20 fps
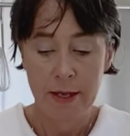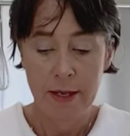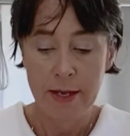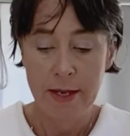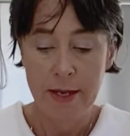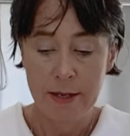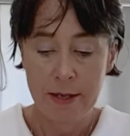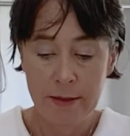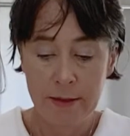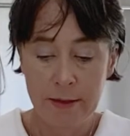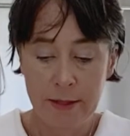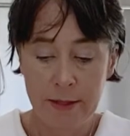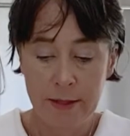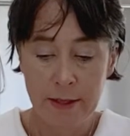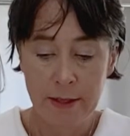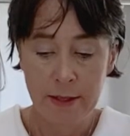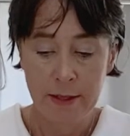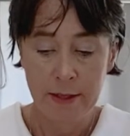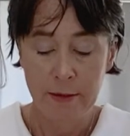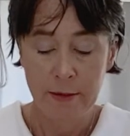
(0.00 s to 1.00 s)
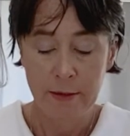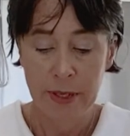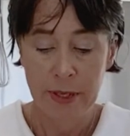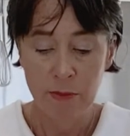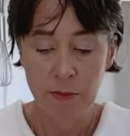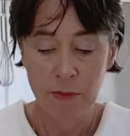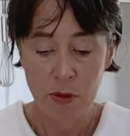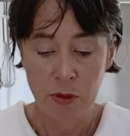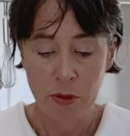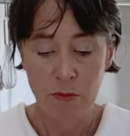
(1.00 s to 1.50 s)
and
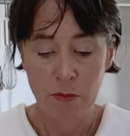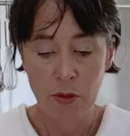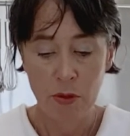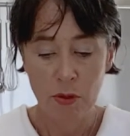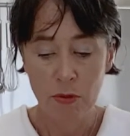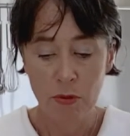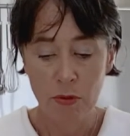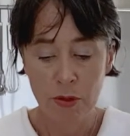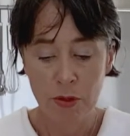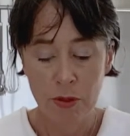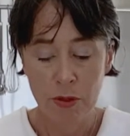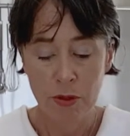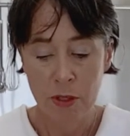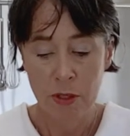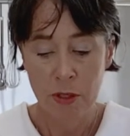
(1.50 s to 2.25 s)
ping pong balls,